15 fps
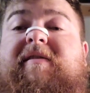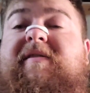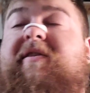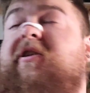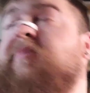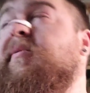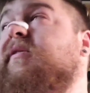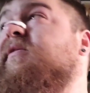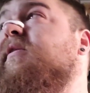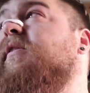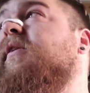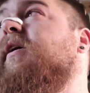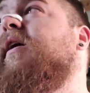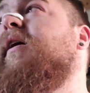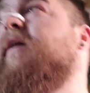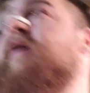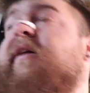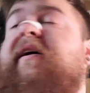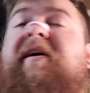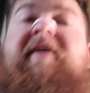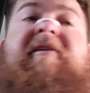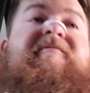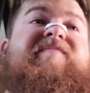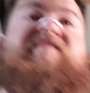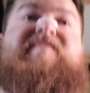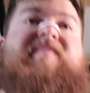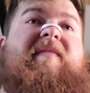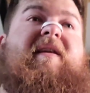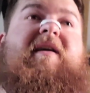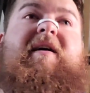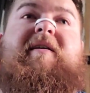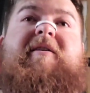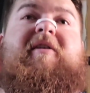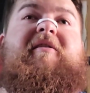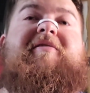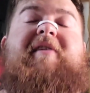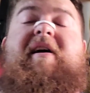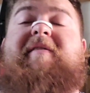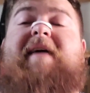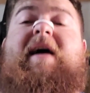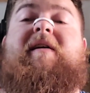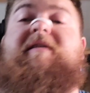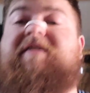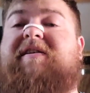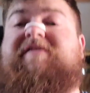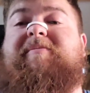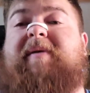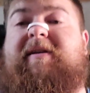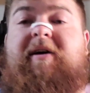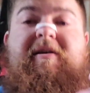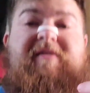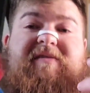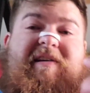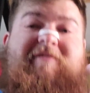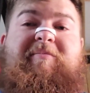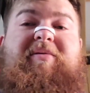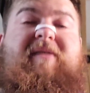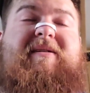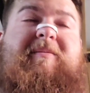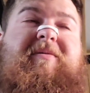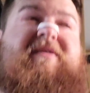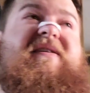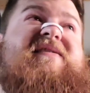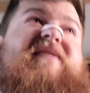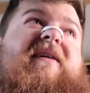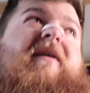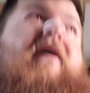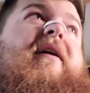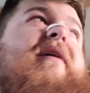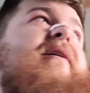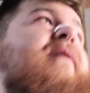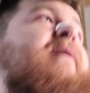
it's humid too. I don't know if I have allergies. My nose is even plugged up with this thing on.